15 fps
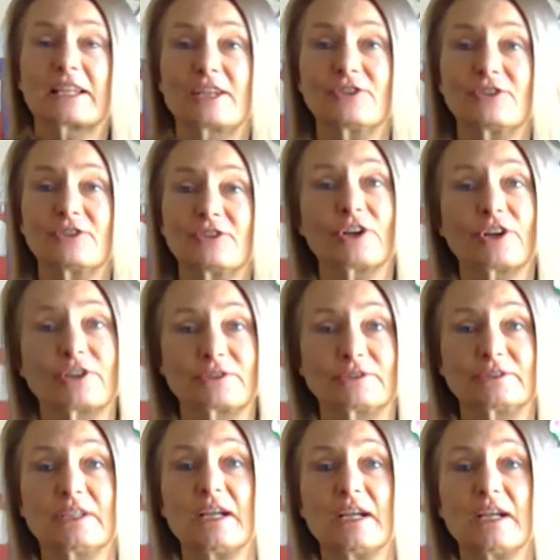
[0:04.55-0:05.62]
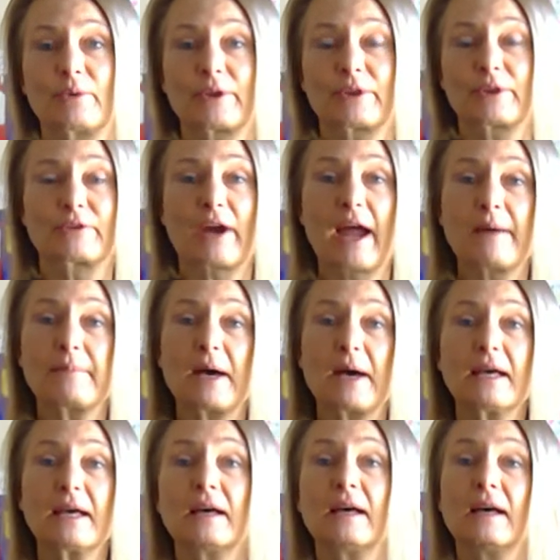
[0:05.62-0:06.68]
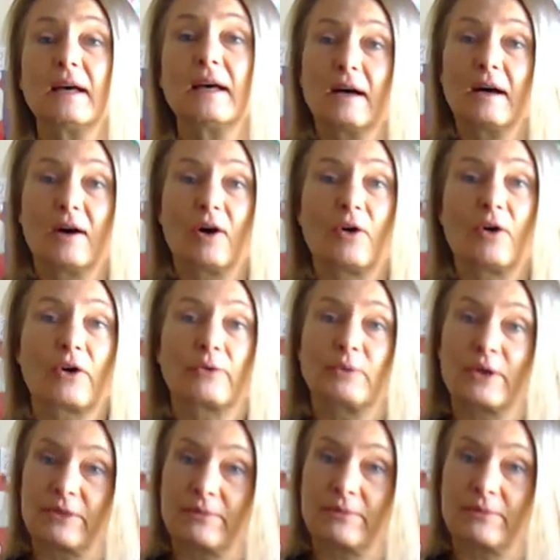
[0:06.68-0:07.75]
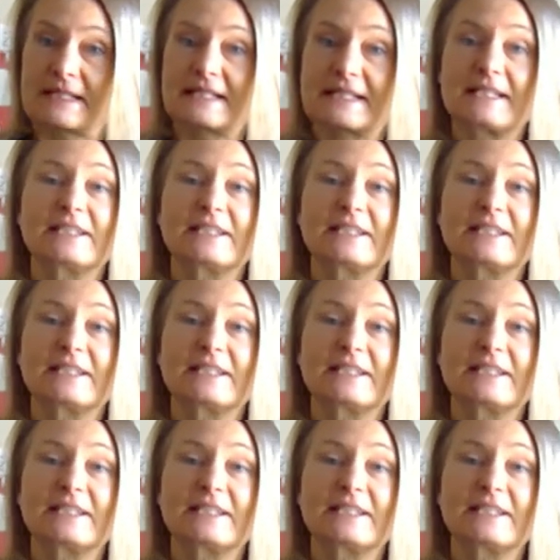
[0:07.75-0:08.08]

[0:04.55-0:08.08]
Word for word: Kindergarten with Grandma or with Mrs.